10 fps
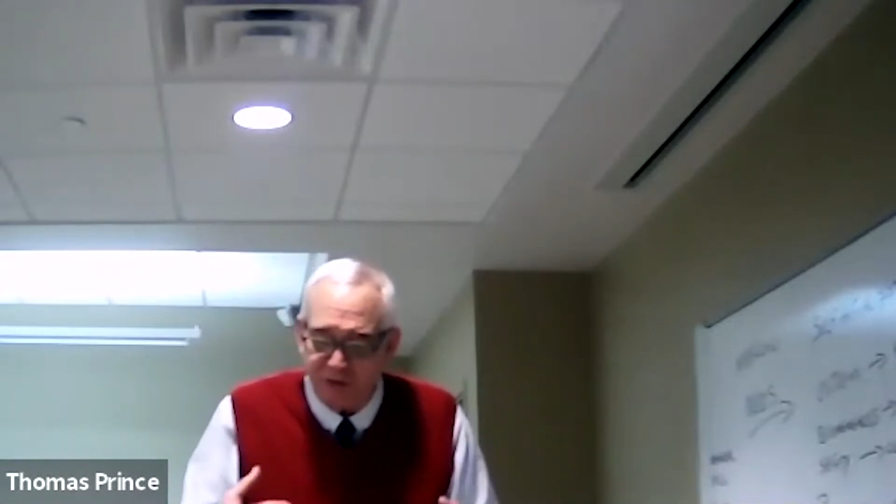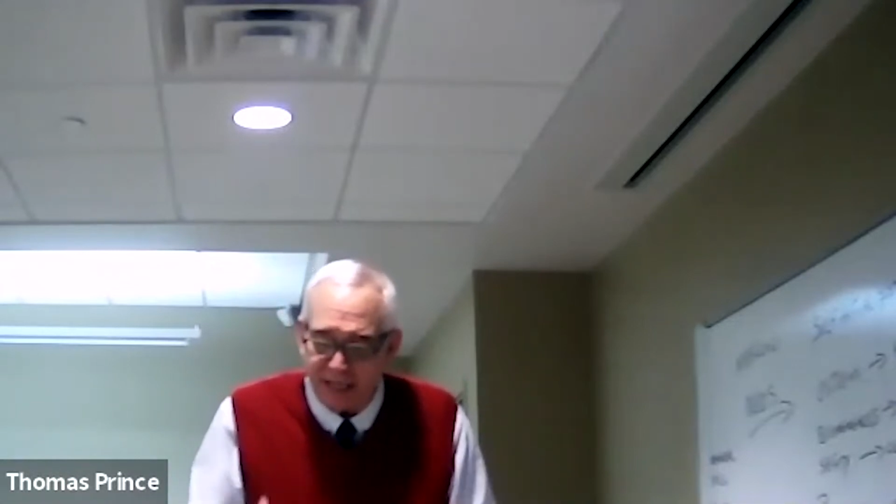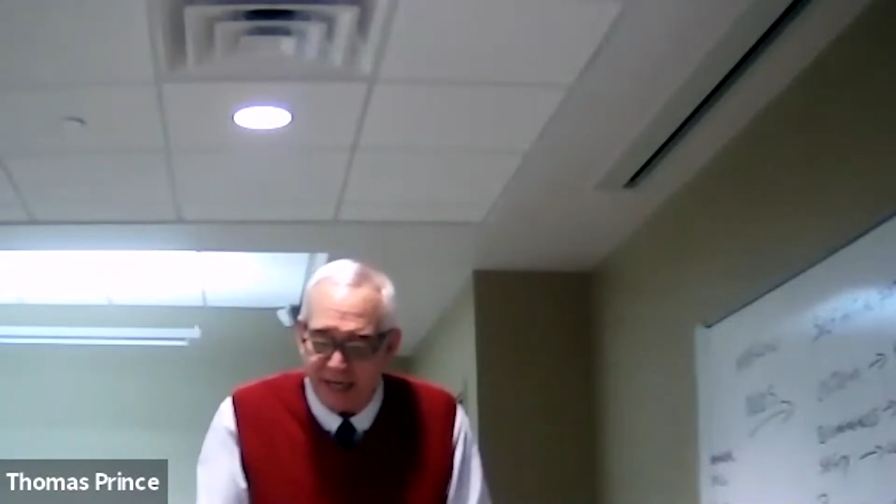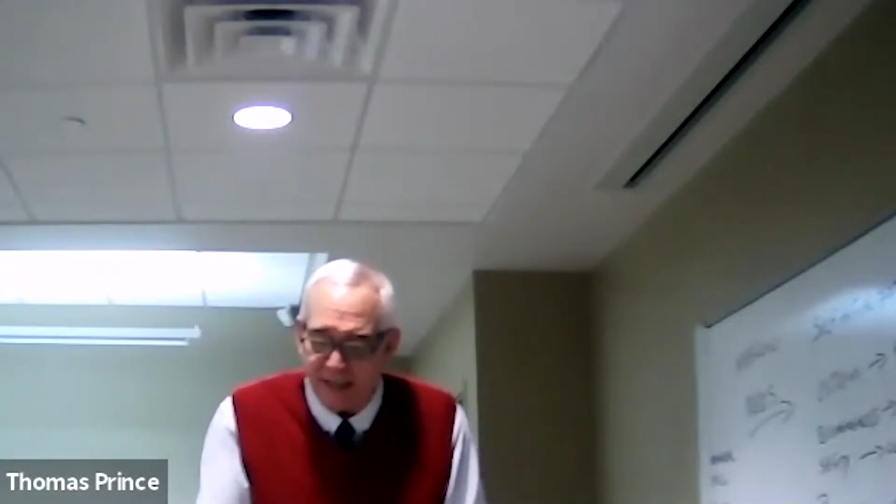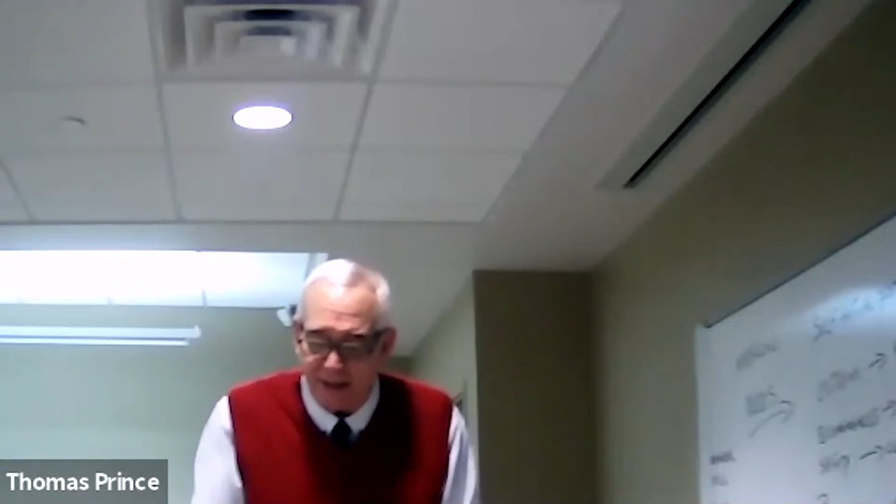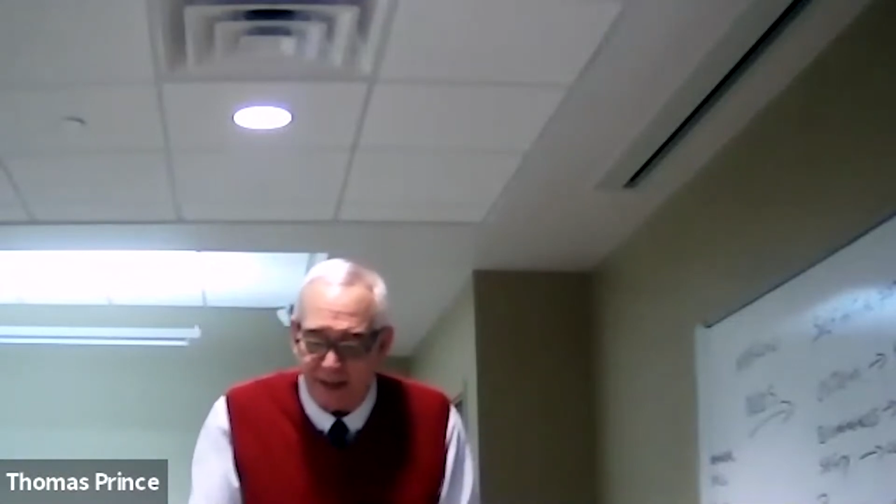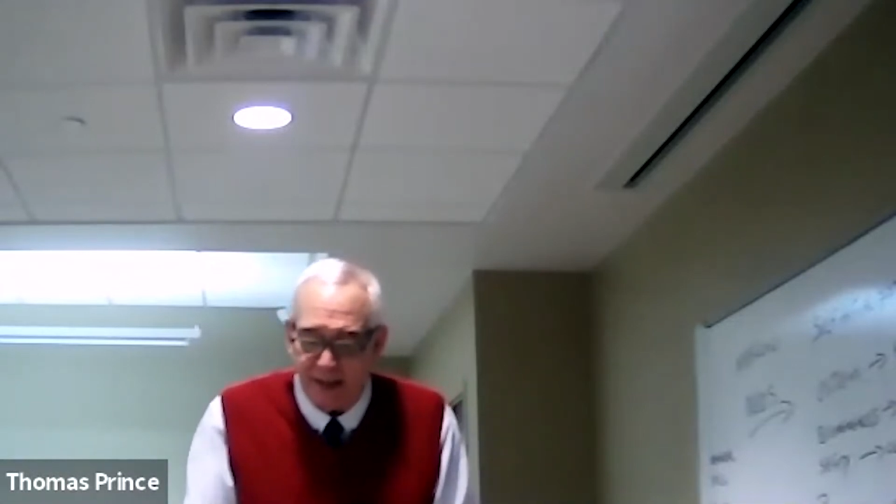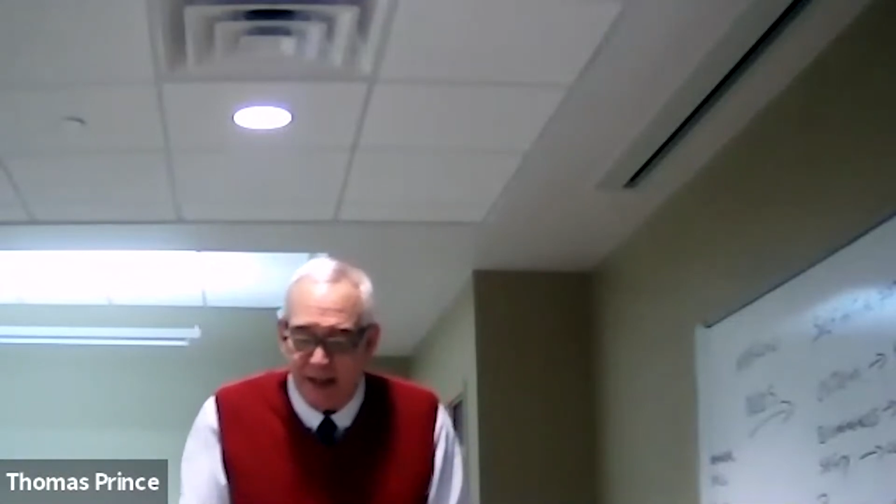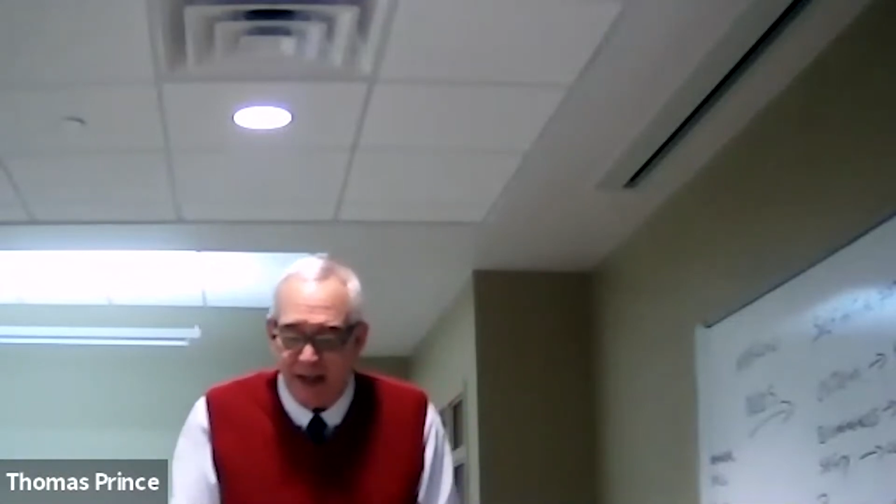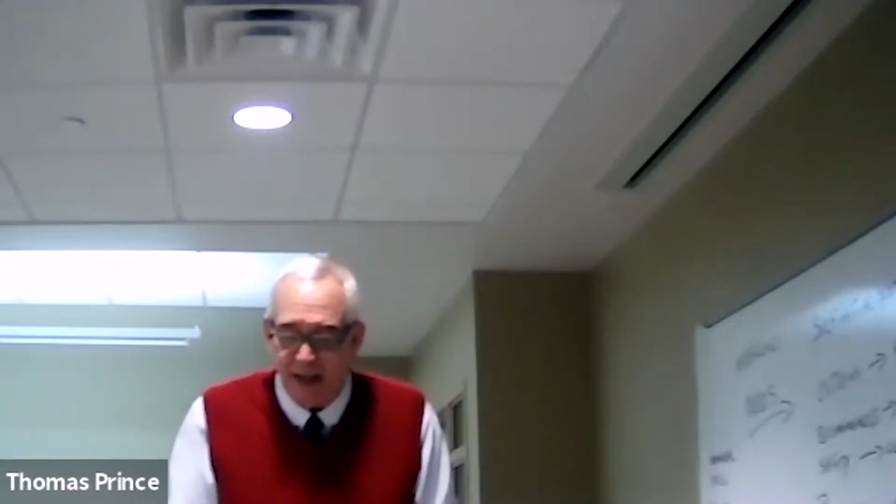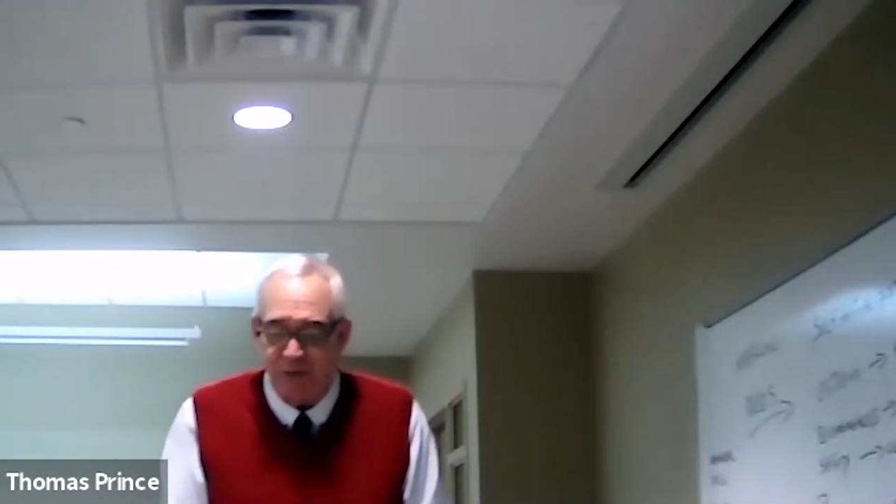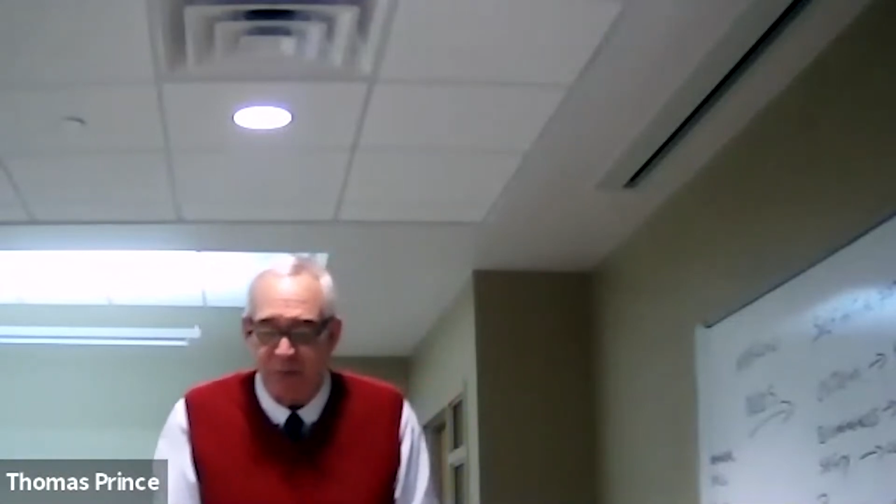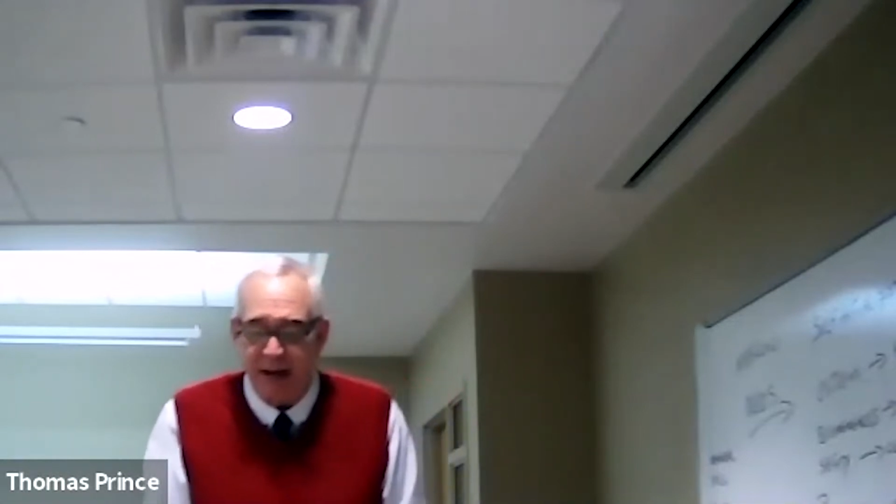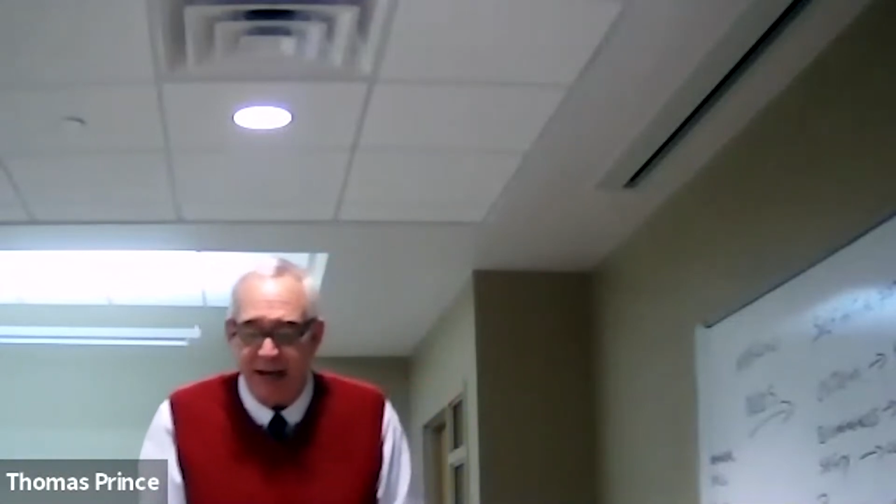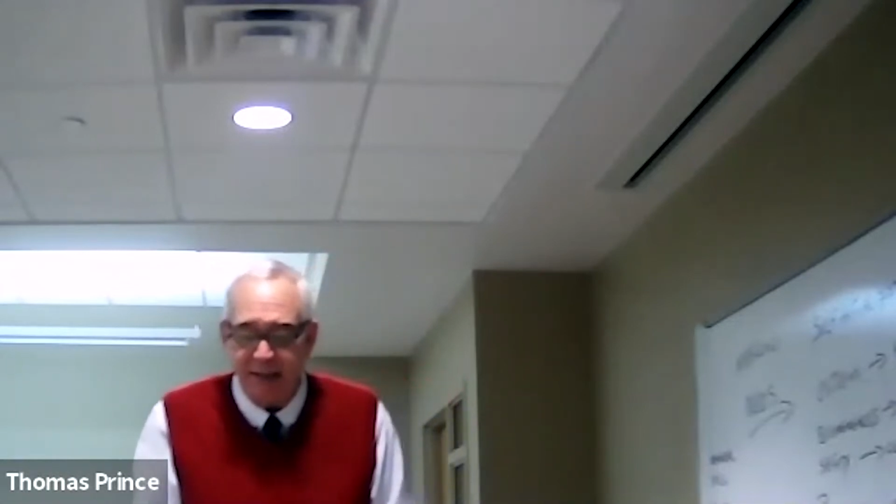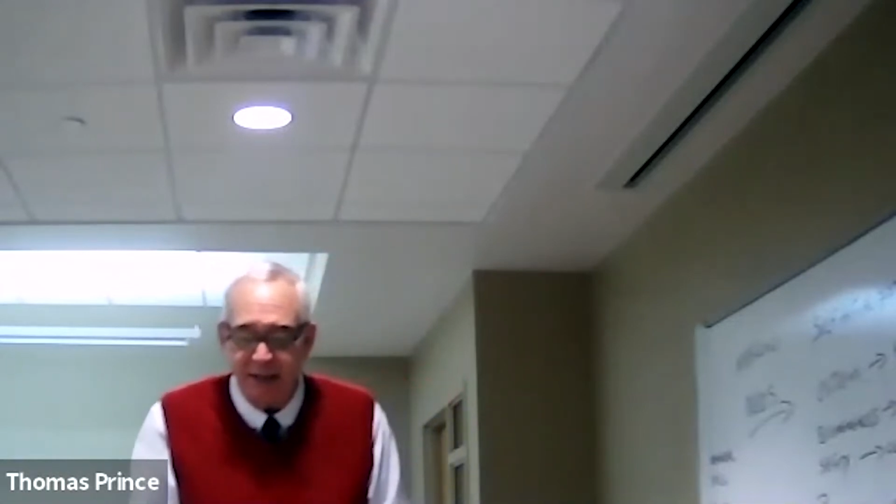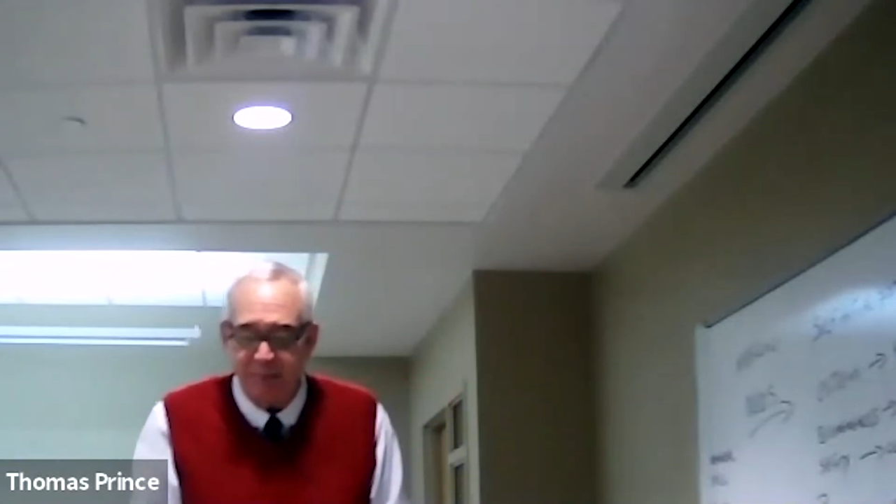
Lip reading: daily and remind them